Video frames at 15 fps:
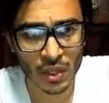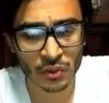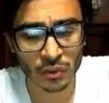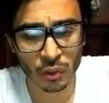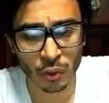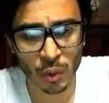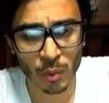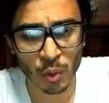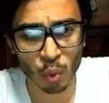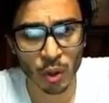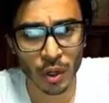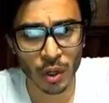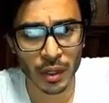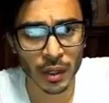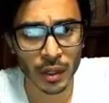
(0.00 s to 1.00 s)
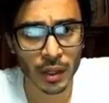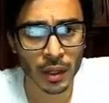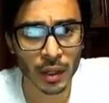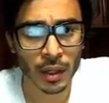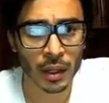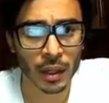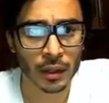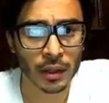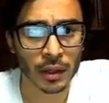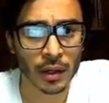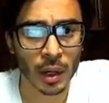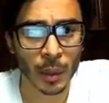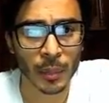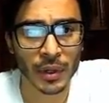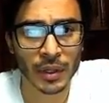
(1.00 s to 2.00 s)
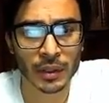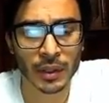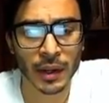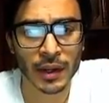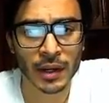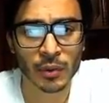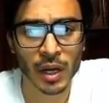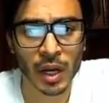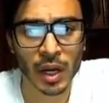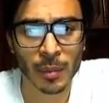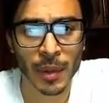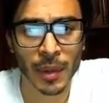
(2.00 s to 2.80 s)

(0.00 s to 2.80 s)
So number one, in the accompanying diagram,